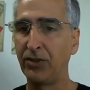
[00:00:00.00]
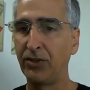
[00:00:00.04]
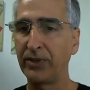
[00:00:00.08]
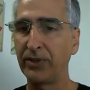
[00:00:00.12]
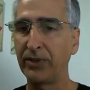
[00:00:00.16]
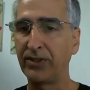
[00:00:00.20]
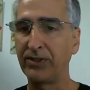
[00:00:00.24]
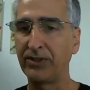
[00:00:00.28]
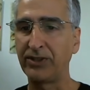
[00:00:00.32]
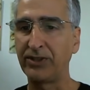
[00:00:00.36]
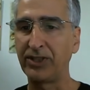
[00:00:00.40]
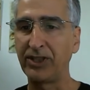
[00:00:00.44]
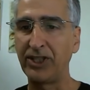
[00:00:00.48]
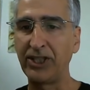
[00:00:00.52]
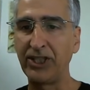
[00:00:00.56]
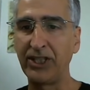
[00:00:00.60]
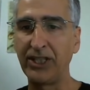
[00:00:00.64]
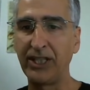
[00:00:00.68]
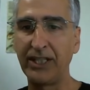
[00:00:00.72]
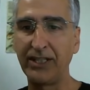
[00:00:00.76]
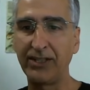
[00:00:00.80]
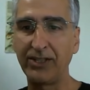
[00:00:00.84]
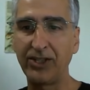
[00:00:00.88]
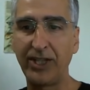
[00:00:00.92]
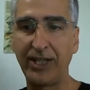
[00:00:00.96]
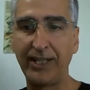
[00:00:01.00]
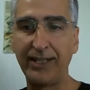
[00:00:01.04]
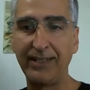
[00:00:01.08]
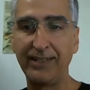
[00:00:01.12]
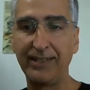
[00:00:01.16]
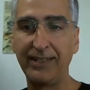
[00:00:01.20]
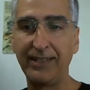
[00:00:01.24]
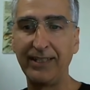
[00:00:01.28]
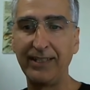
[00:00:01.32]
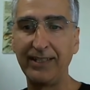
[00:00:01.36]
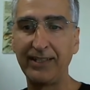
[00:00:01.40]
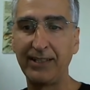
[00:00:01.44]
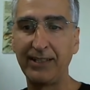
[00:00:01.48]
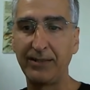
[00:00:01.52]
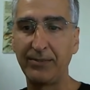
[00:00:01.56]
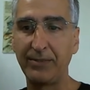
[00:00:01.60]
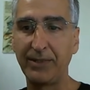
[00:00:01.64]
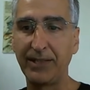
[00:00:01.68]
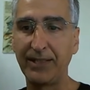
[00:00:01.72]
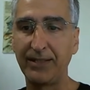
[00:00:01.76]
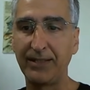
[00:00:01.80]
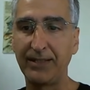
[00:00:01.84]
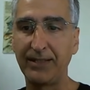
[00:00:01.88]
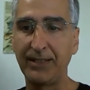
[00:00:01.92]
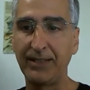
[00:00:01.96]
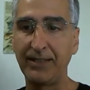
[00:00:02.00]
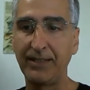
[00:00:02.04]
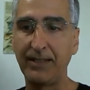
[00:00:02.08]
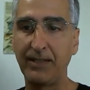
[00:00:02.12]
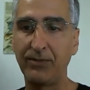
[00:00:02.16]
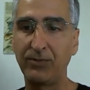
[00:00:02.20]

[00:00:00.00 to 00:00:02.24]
when your chain needs to be clean, and